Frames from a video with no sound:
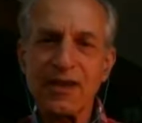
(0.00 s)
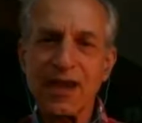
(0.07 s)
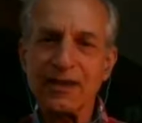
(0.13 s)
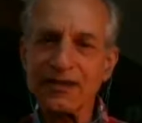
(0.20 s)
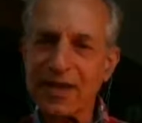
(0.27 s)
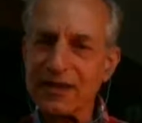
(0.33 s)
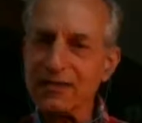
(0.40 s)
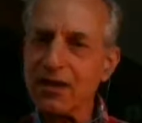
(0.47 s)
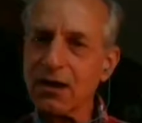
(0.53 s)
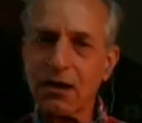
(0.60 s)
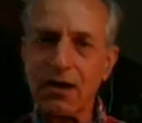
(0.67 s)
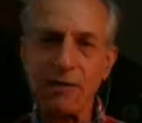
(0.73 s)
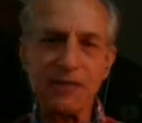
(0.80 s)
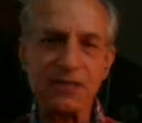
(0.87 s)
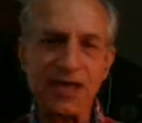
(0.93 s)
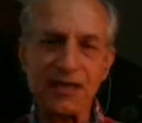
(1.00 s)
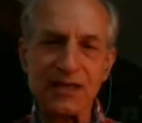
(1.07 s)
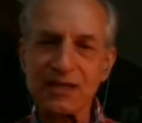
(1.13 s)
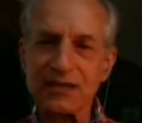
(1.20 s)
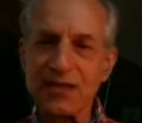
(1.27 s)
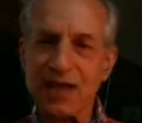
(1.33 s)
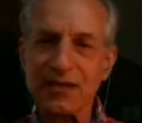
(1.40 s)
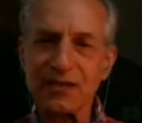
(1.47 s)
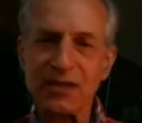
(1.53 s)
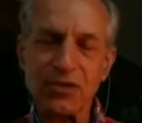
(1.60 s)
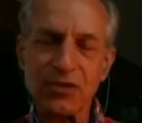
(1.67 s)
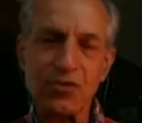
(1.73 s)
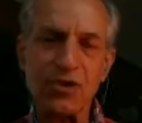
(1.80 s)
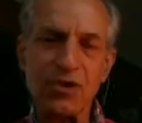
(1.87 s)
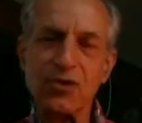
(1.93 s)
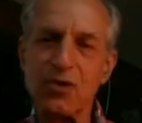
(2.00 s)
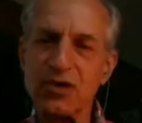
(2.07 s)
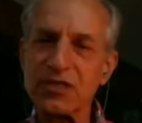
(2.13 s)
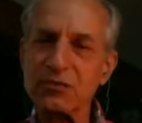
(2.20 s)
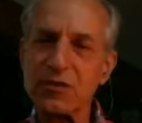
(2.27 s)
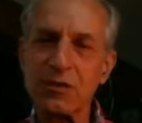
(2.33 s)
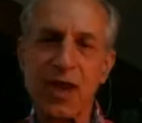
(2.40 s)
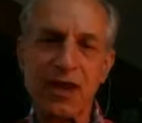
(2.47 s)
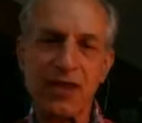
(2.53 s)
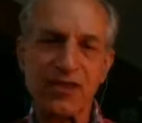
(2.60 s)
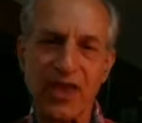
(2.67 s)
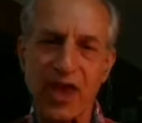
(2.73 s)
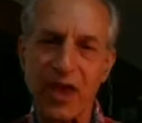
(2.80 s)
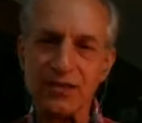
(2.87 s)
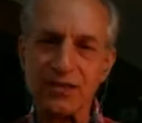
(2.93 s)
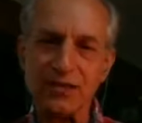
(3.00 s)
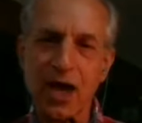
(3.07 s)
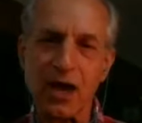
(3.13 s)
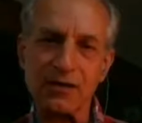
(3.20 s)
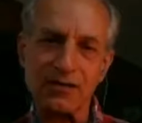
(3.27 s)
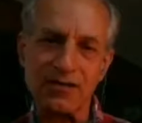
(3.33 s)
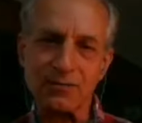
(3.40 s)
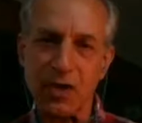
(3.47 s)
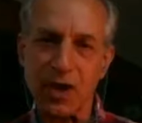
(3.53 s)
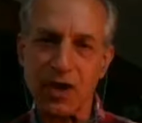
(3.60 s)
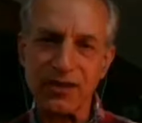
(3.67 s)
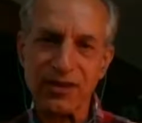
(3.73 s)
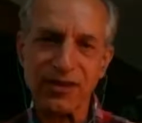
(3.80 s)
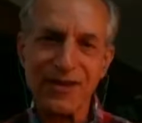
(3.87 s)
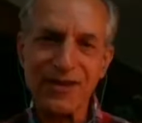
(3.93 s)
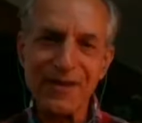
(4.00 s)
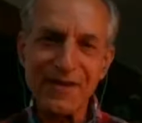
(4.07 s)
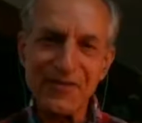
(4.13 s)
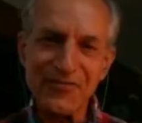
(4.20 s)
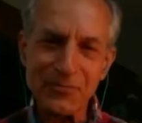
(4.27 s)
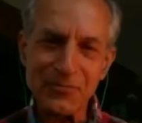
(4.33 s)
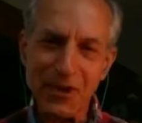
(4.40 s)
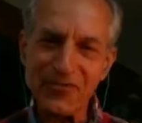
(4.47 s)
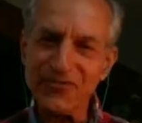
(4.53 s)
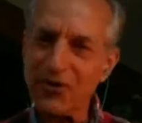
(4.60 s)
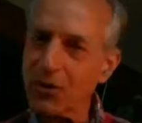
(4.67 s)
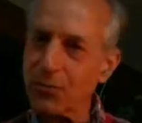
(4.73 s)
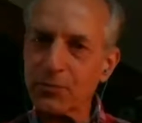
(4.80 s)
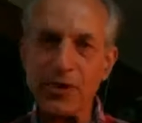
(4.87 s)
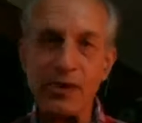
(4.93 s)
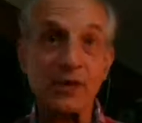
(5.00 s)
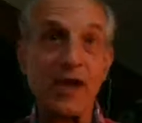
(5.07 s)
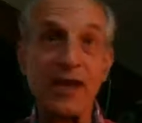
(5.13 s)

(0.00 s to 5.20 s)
At that time in 1993, it cost me about $1,000 a month for my phone bill.